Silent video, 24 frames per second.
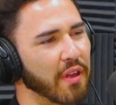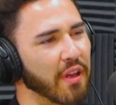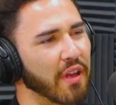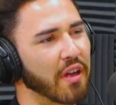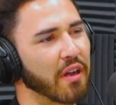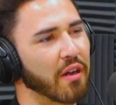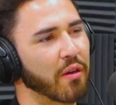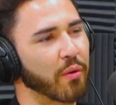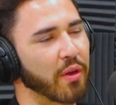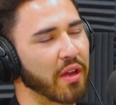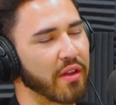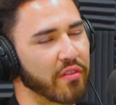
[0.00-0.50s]

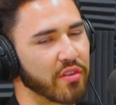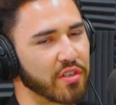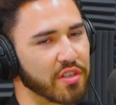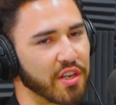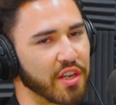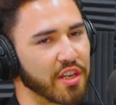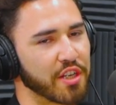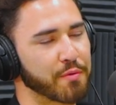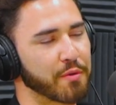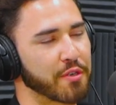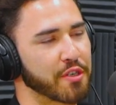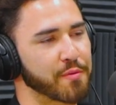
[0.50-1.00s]
Yeah, or we have a
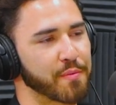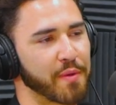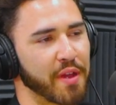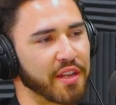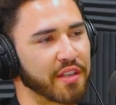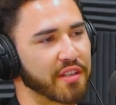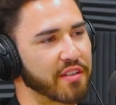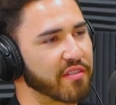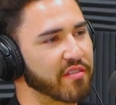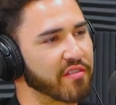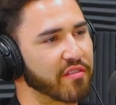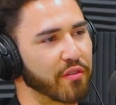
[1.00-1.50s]
changed
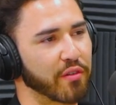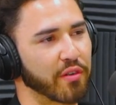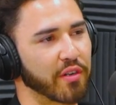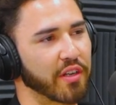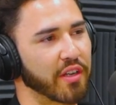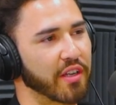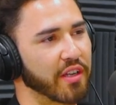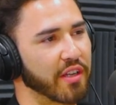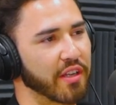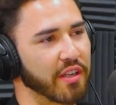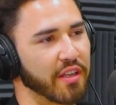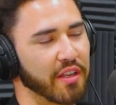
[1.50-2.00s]
perspective
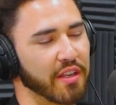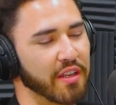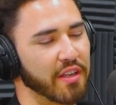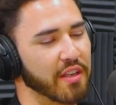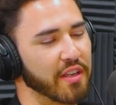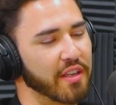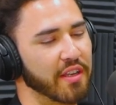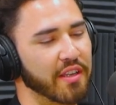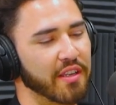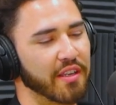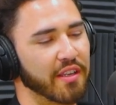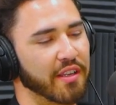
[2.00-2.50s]
or a
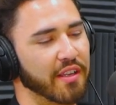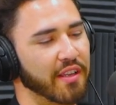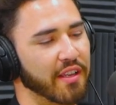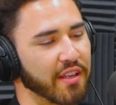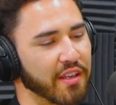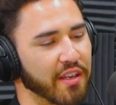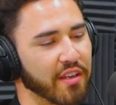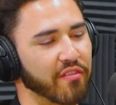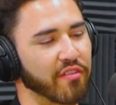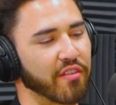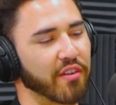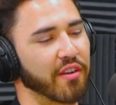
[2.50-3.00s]

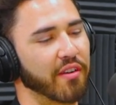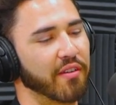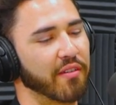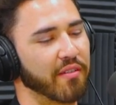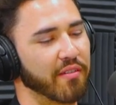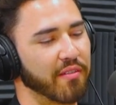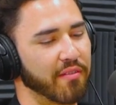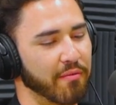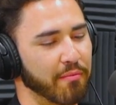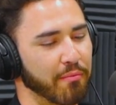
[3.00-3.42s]
a different